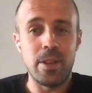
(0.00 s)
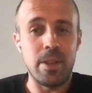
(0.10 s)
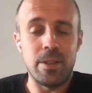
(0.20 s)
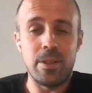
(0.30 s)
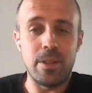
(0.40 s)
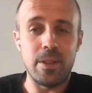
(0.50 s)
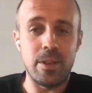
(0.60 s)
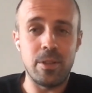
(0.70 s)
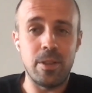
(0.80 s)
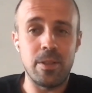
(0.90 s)
and
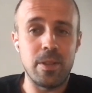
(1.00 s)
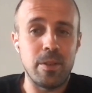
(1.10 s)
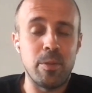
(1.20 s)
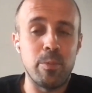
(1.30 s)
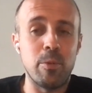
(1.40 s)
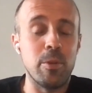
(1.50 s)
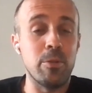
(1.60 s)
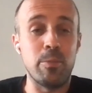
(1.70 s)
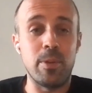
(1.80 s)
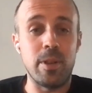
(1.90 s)
I just have
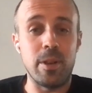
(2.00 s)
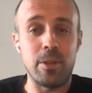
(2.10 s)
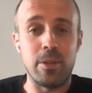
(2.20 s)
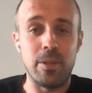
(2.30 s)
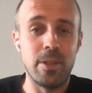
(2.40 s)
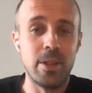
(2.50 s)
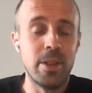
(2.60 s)
deployed to production."